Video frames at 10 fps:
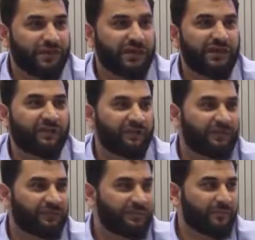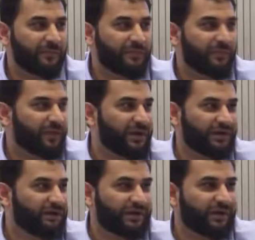He leaves.
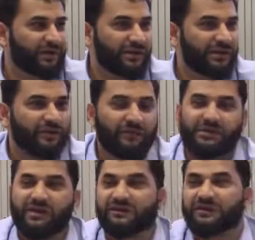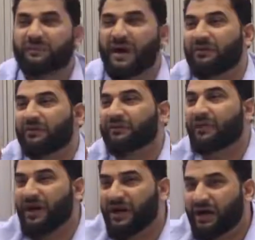Subhanallah. Whether it's the power of
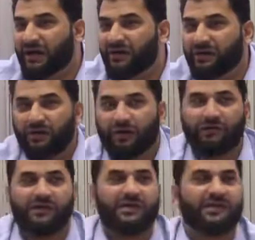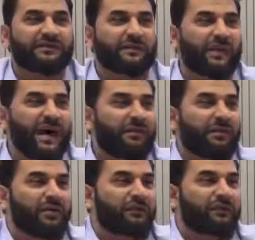dua, or whether it's the
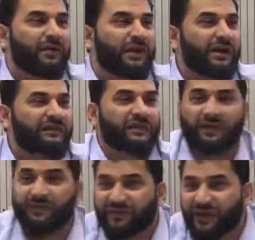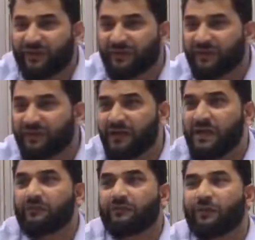power of circumstances,
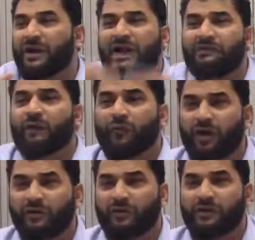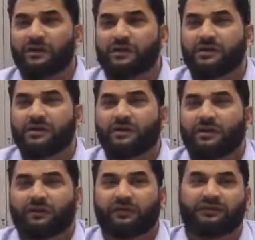whatever it was,
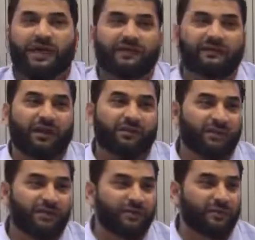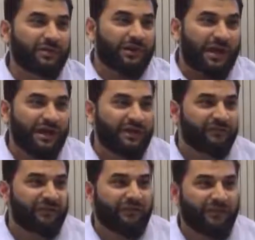Sultan Salahuddin Ayyubi cried
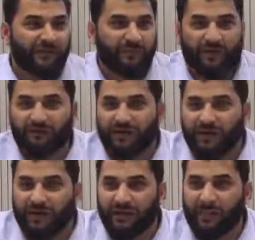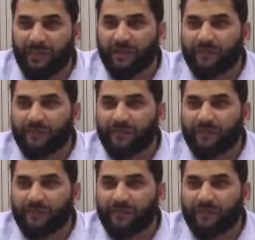in front of Allah subhanahu wa ta'ala,